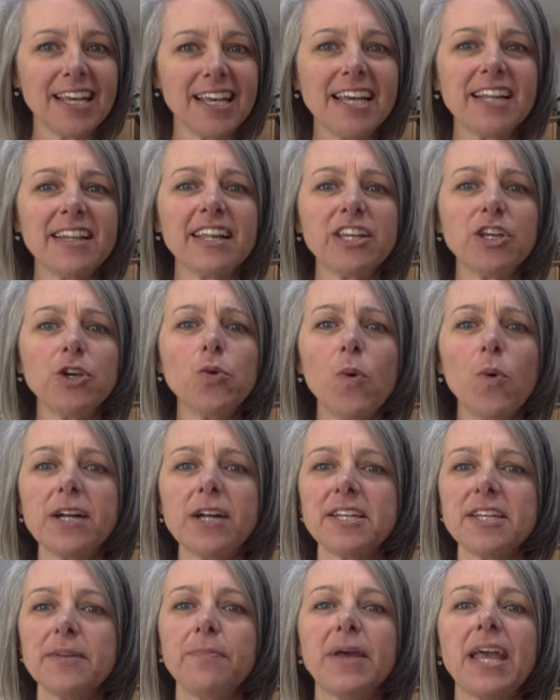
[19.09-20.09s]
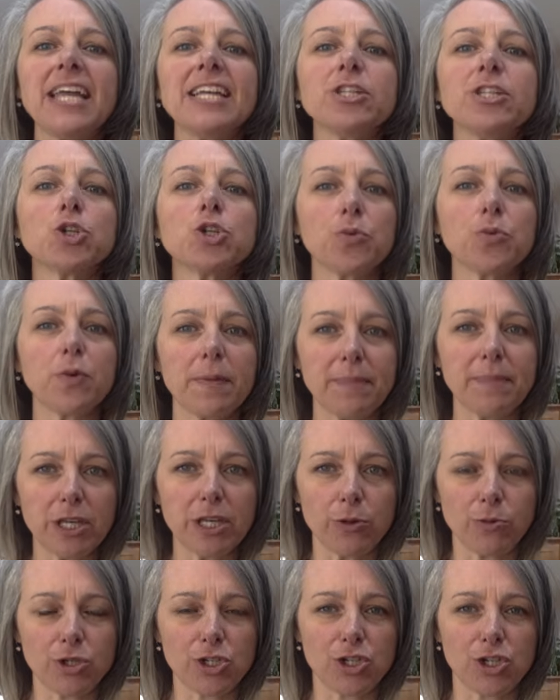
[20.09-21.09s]
that you want to pay
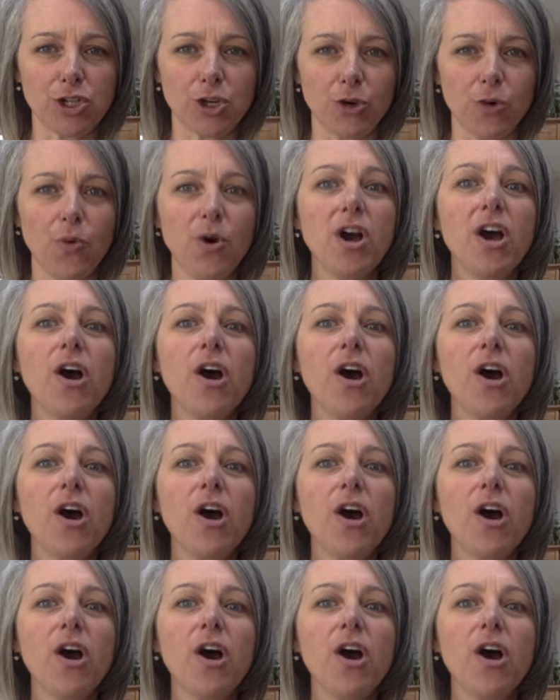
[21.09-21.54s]
tribute to,